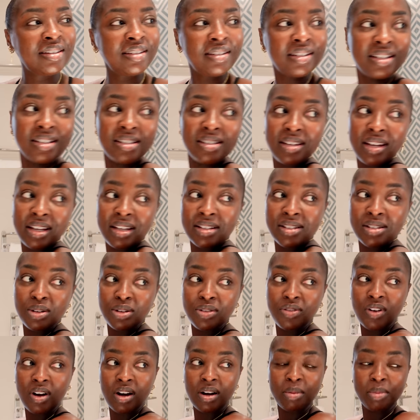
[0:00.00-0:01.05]
It's nice so
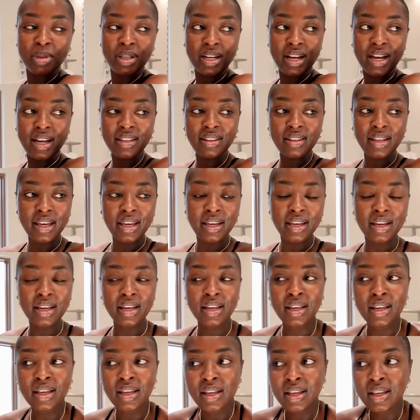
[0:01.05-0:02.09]
far. I mean, I
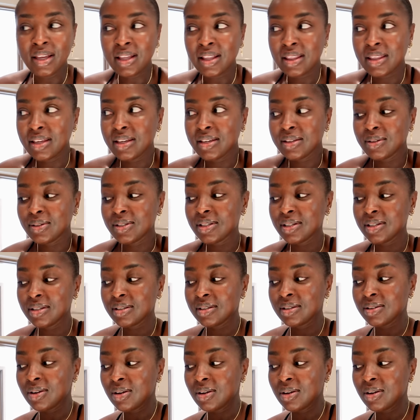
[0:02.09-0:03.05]
like the Hilton